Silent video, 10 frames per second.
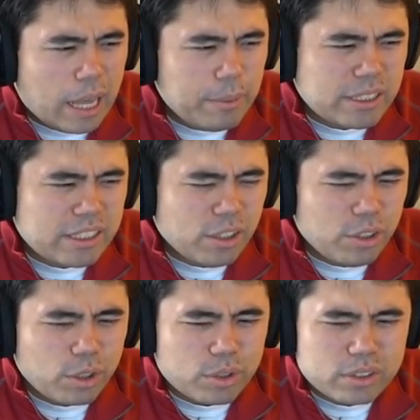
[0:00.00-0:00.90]
I mean, still
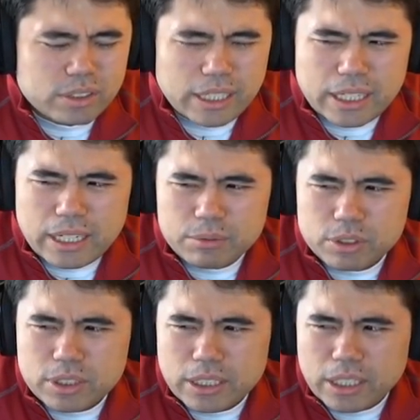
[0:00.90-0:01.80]
though, because like I'm
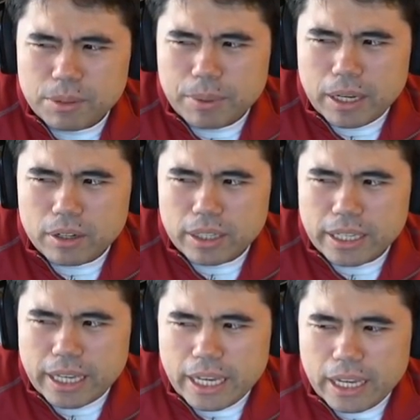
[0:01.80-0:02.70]
just thinking about it.
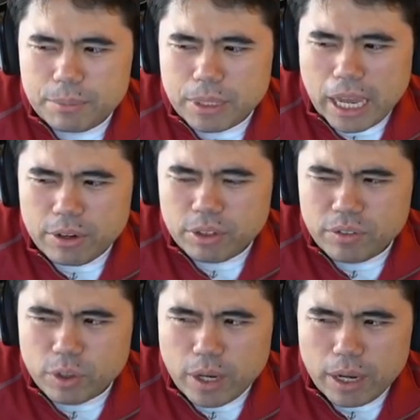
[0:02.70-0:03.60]
Like, I mean, I don't
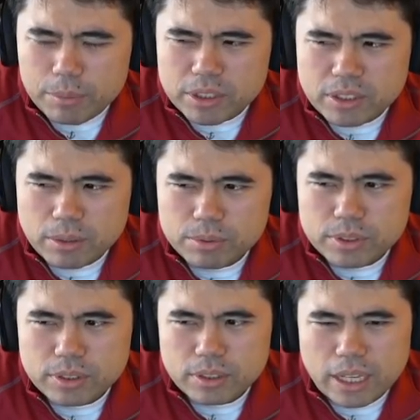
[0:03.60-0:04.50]
even know how many
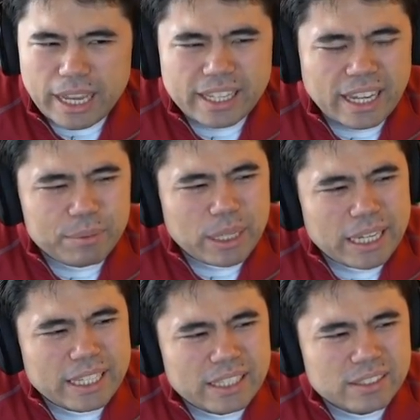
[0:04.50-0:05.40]
subs. I, I mean,
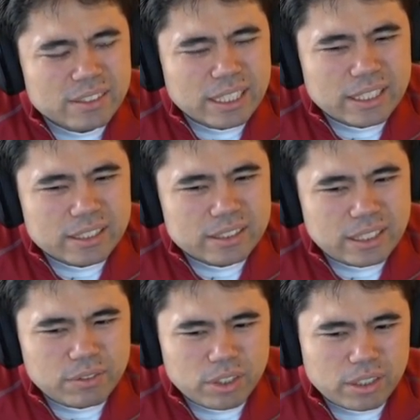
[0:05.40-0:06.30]
I guess like because
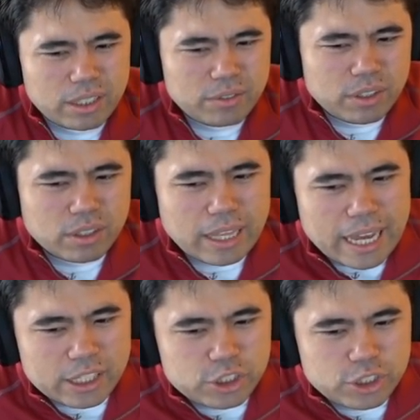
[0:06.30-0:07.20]
even even in the
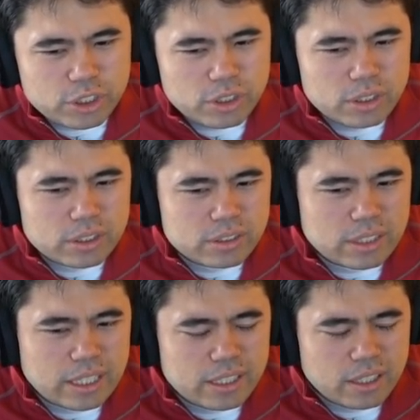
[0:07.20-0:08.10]
last year, it's
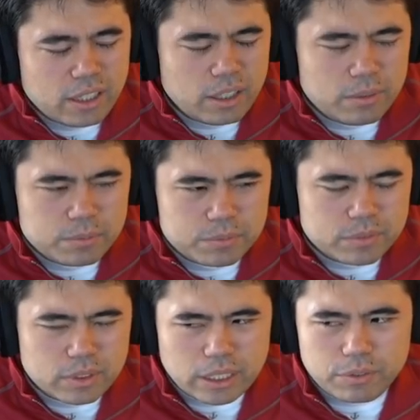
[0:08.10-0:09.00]
like um
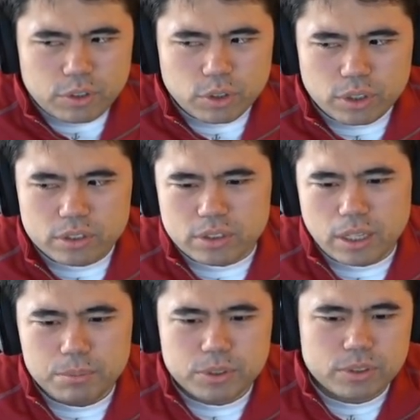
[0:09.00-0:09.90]
like if you look at the
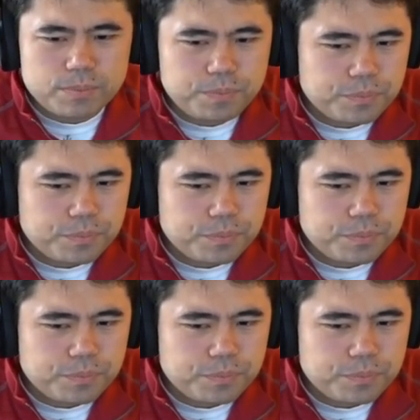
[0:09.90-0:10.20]
subs,